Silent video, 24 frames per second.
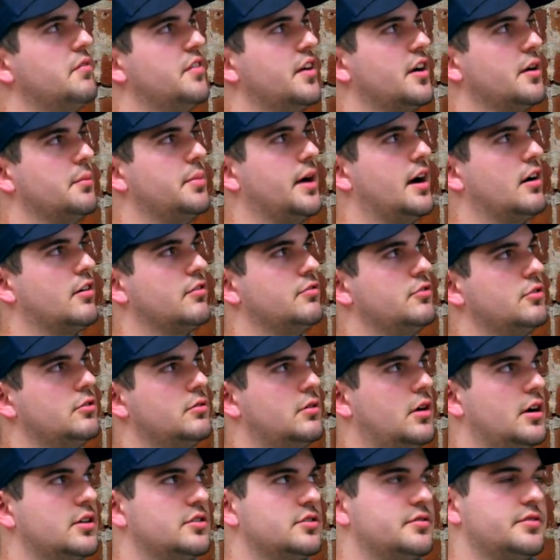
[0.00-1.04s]
very
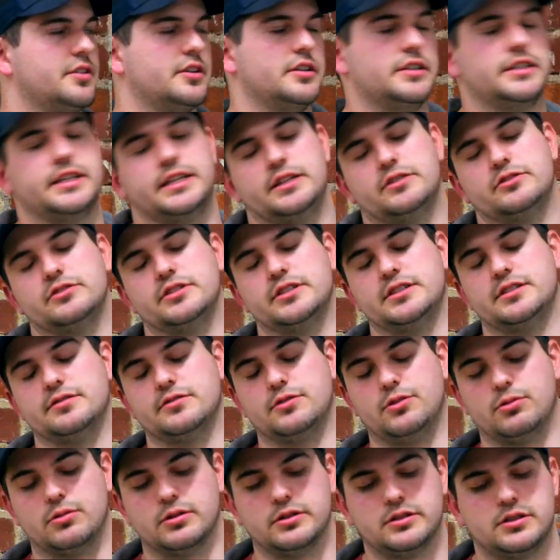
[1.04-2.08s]
powerful, also very dangerous,
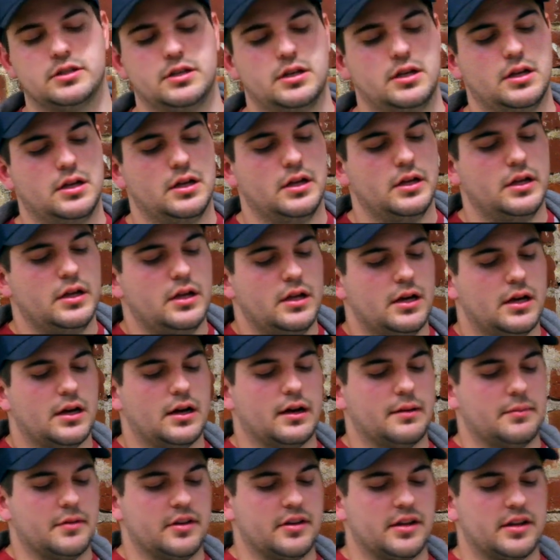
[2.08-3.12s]
of course,
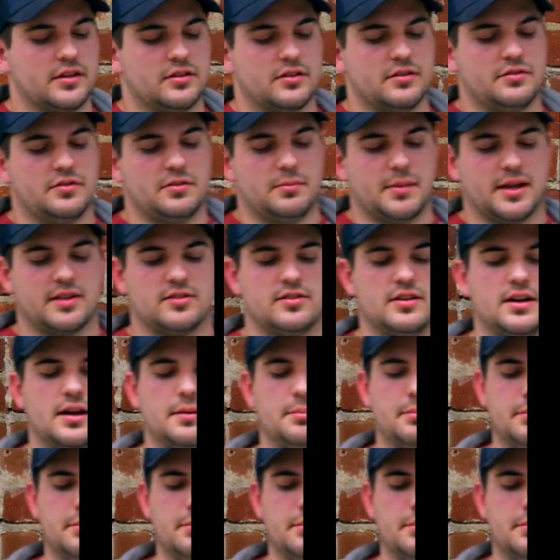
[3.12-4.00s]
because if you mess it